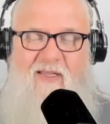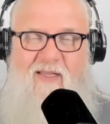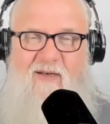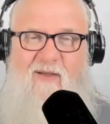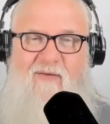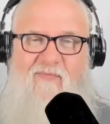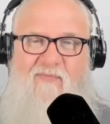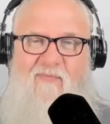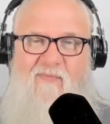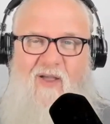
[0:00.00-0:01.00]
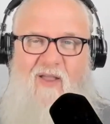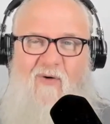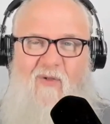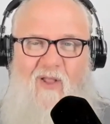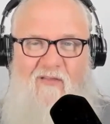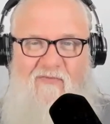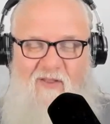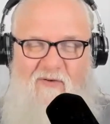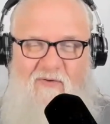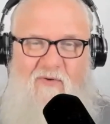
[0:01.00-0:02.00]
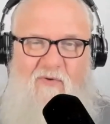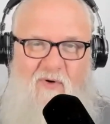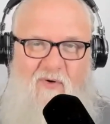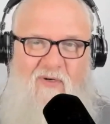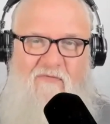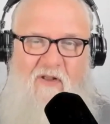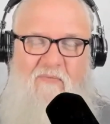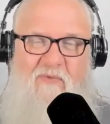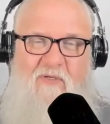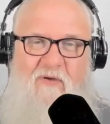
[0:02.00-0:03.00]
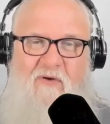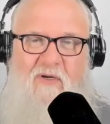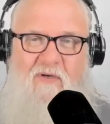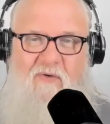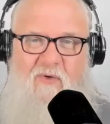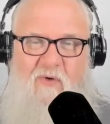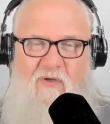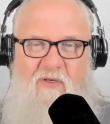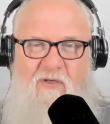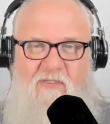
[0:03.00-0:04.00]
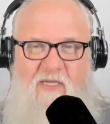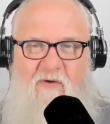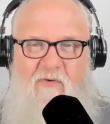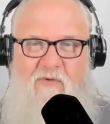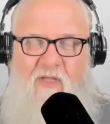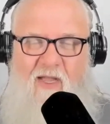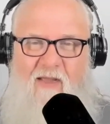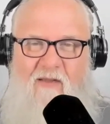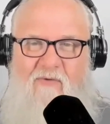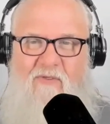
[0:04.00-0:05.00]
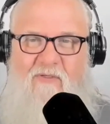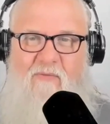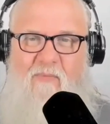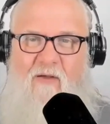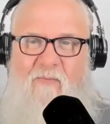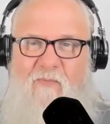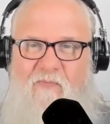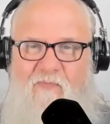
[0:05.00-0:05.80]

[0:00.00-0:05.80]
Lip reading: And my whole life then grew and developed here in New York in a town called Nyack, which is about